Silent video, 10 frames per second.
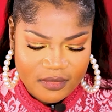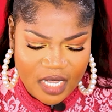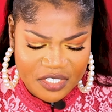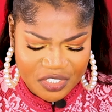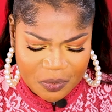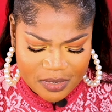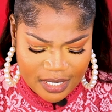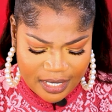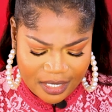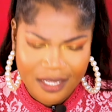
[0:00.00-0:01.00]
And she was
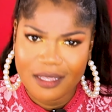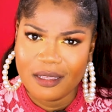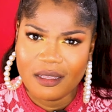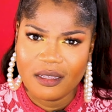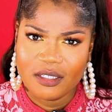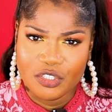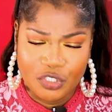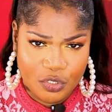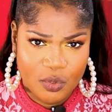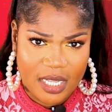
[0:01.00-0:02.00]
like,
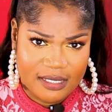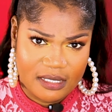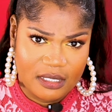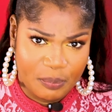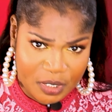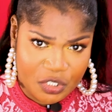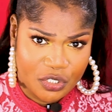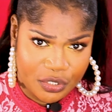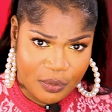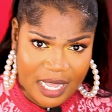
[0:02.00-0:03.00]
do you not see the
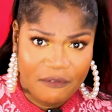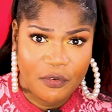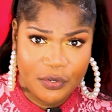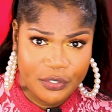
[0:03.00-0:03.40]
picture you have on